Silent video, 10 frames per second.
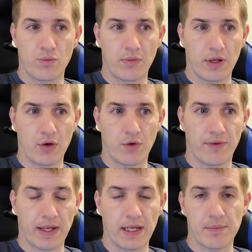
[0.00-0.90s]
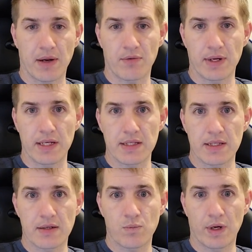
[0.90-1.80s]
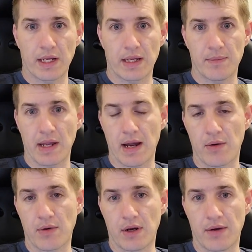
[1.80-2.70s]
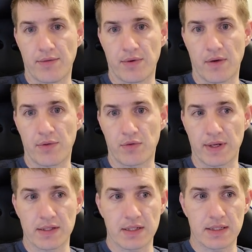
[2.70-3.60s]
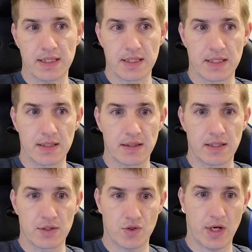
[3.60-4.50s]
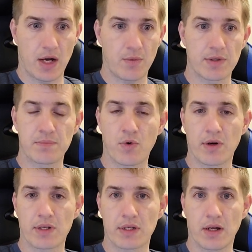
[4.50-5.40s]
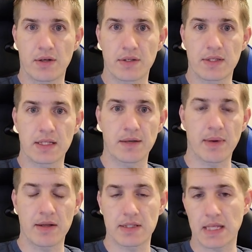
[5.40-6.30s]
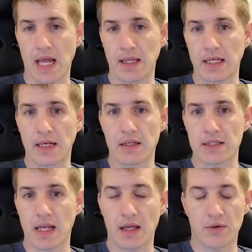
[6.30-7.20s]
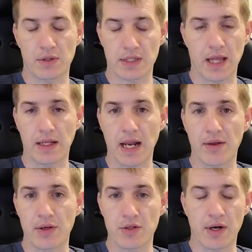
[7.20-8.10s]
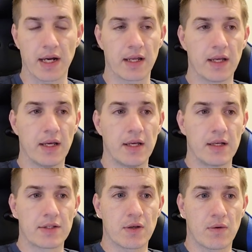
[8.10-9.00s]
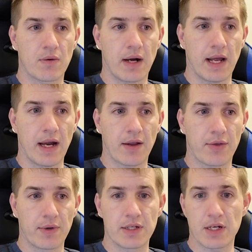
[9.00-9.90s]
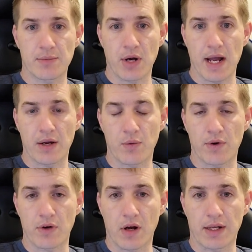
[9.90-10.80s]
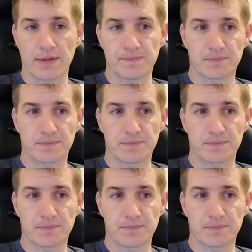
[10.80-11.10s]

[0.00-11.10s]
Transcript: if it hit my risk, would it get me out of the risk? Because this trade was more to also see about scaling in and scaling out of the trade. So I had a 3-tier bracket order on it.